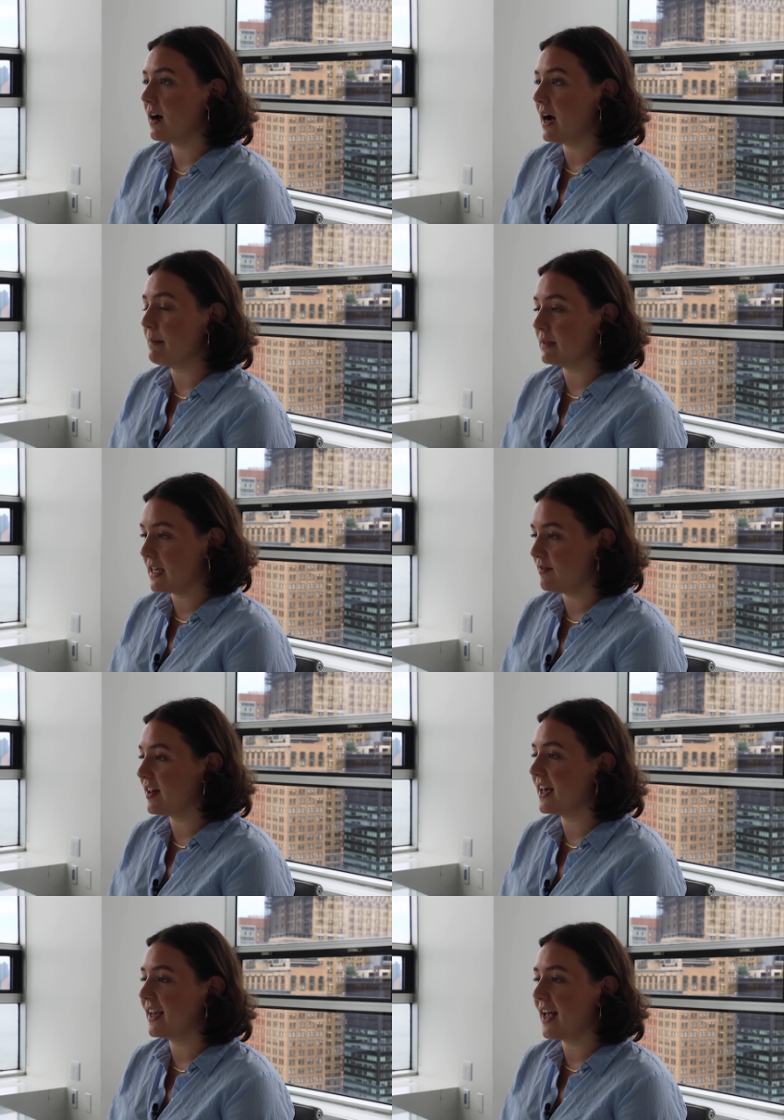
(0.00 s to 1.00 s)
I'm
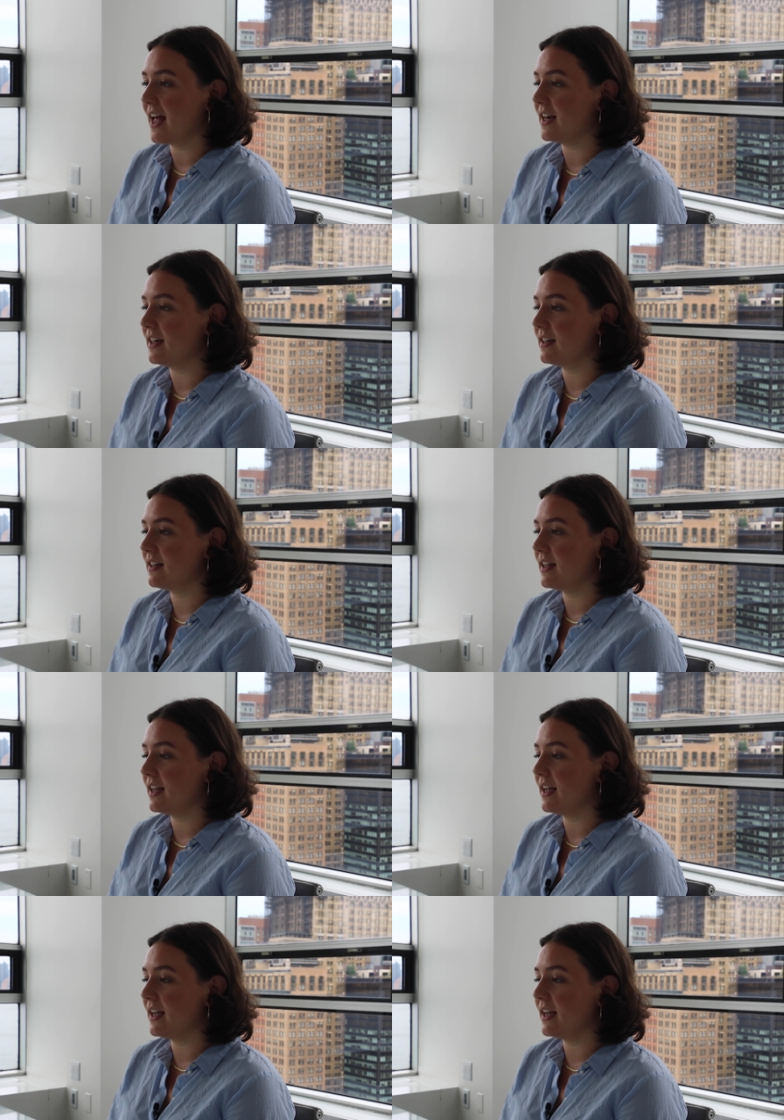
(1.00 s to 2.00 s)
leaving and
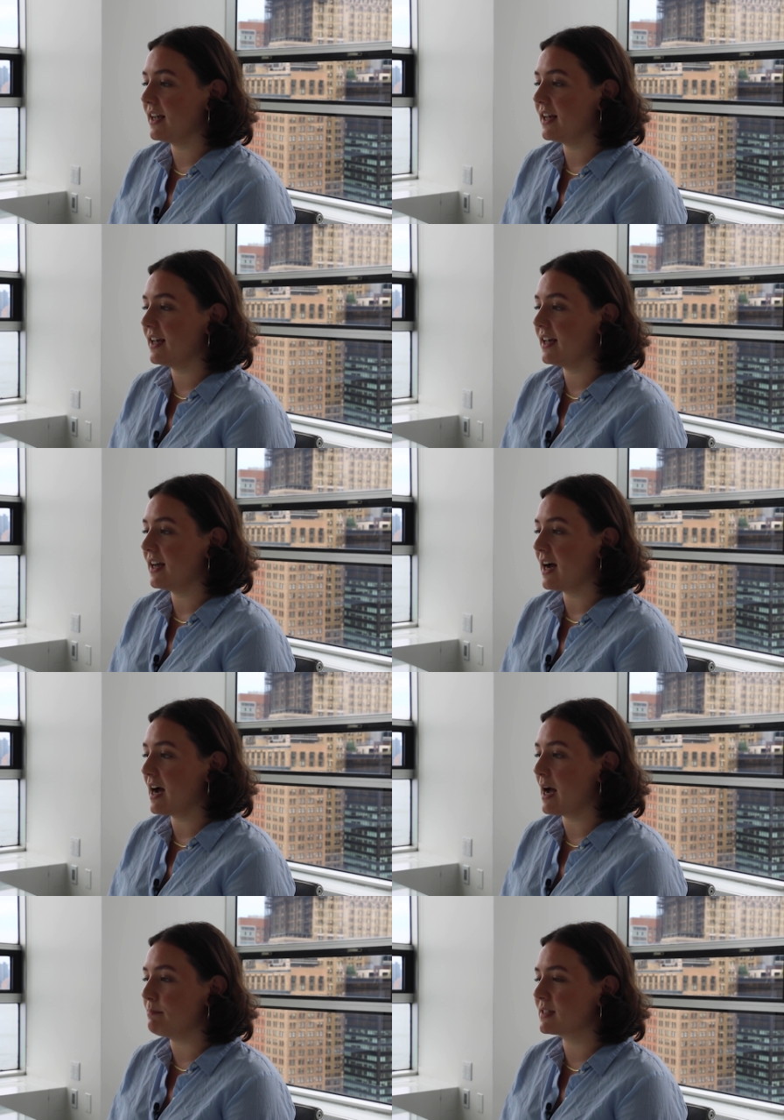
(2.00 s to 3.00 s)

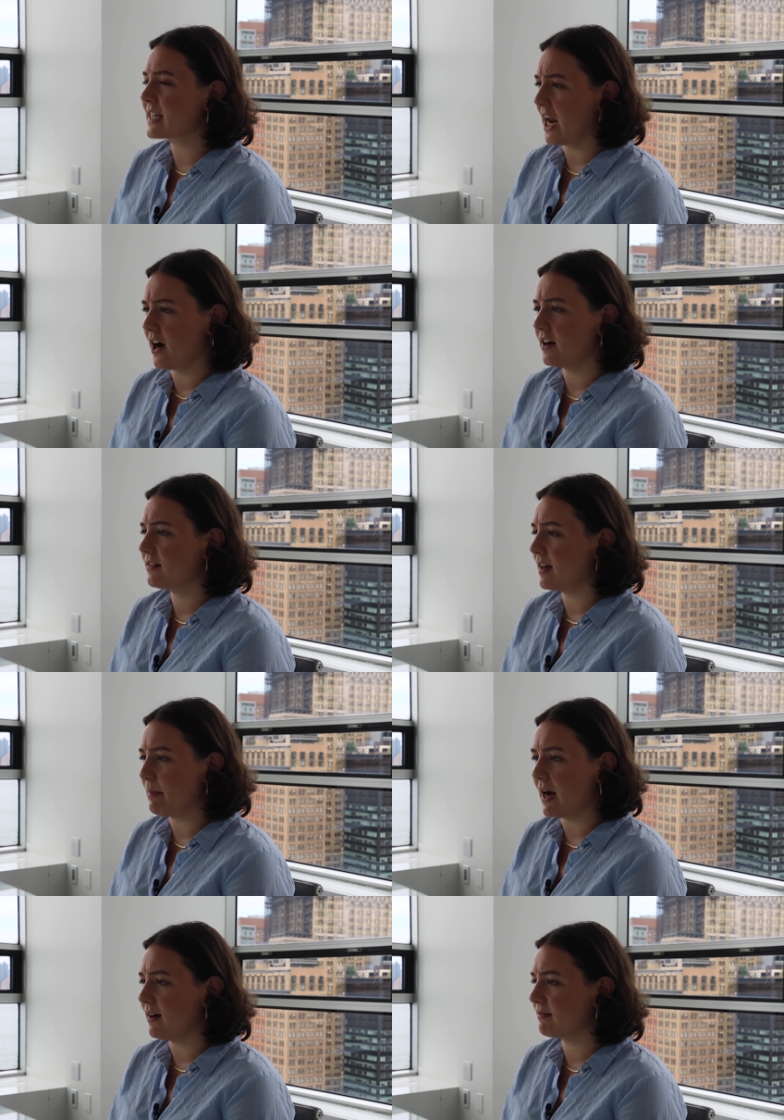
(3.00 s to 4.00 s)
I'm scared
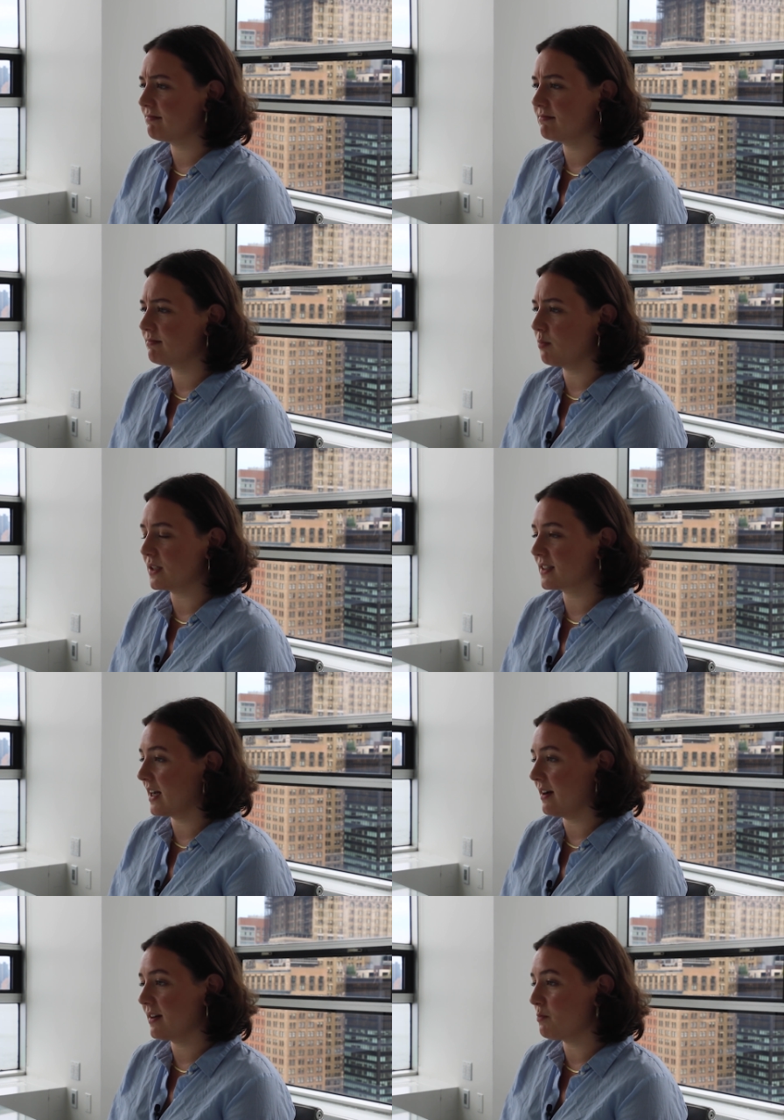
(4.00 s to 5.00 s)
about what's
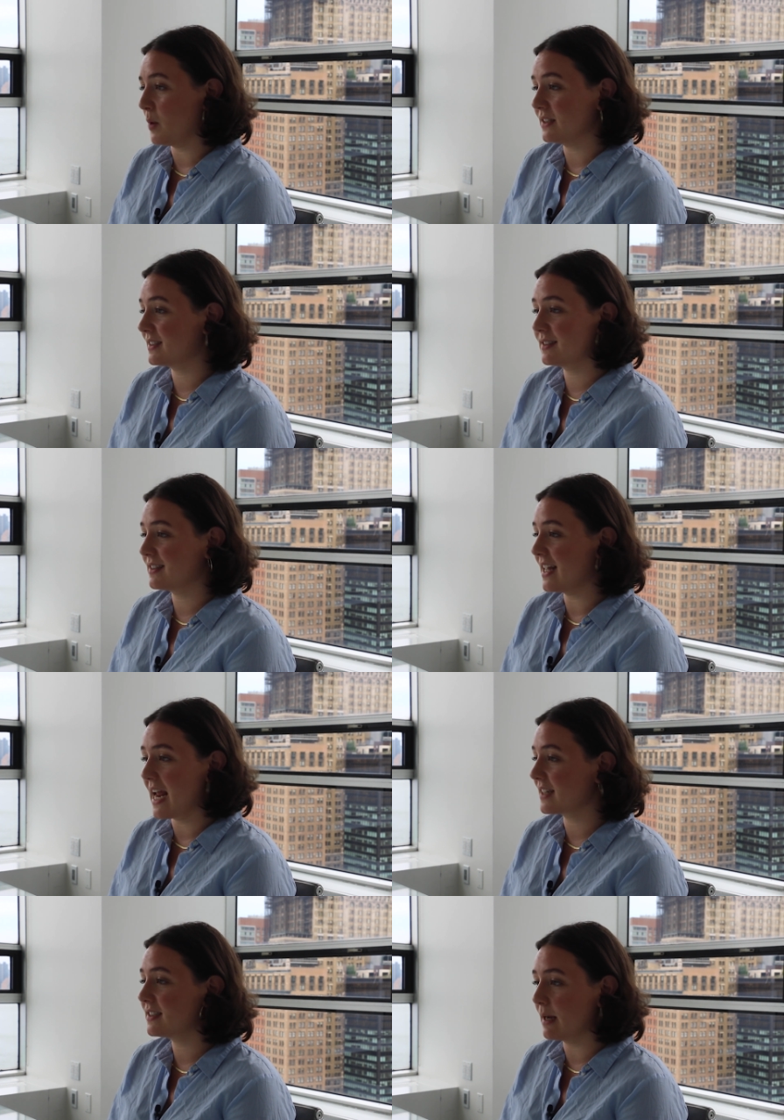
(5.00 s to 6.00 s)
gonna what's the
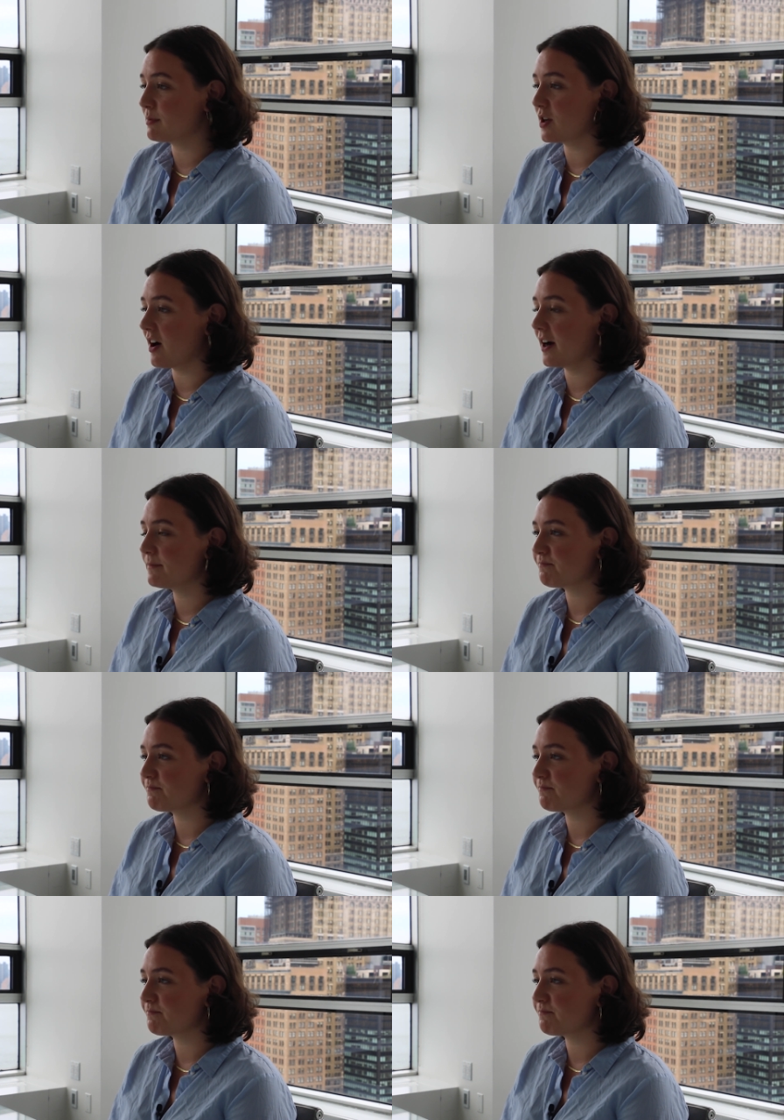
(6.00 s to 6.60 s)
next steps are,